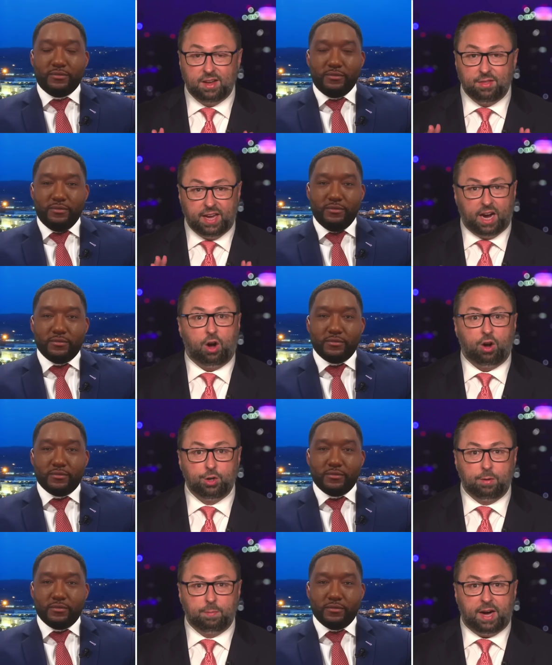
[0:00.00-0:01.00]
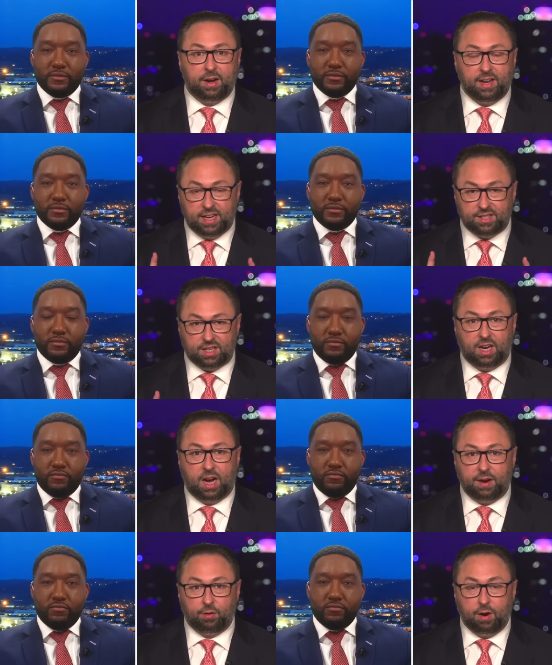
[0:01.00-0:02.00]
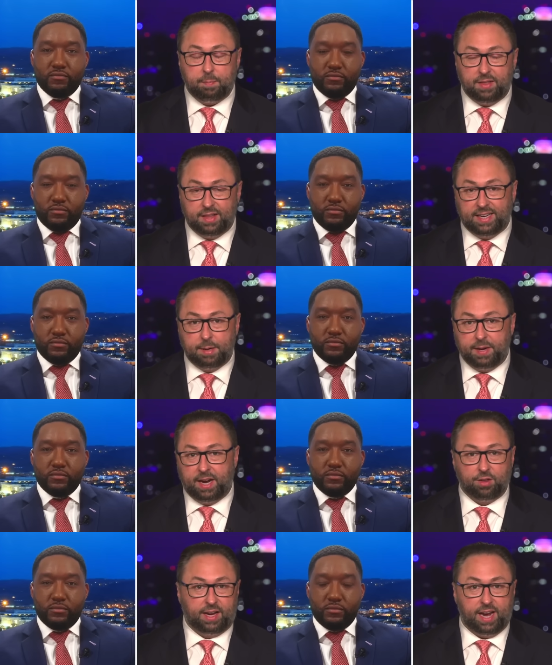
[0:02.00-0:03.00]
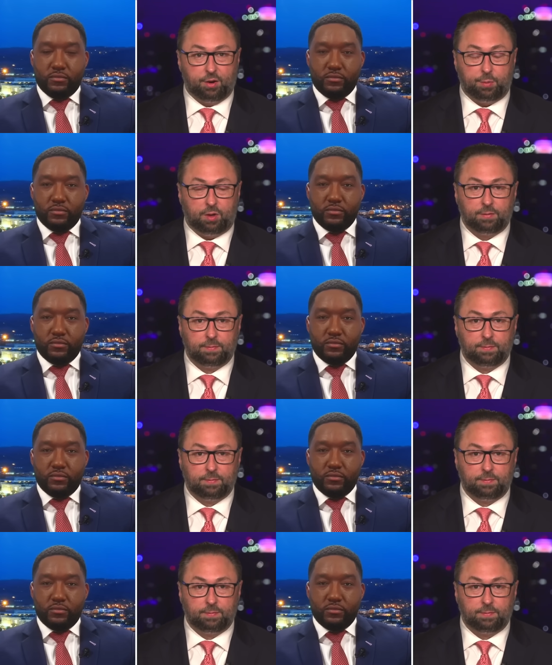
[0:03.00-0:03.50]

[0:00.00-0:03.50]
Speaker 1: They all knew about it. It's a cover-up, and they need to be held accountable.